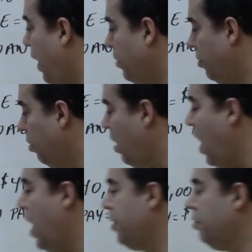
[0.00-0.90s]
as your
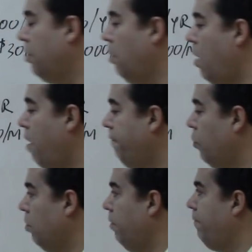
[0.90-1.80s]
cash throw off
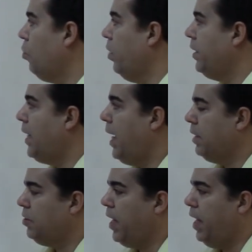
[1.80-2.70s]
or before
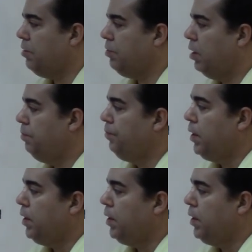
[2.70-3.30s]
tax cash flow.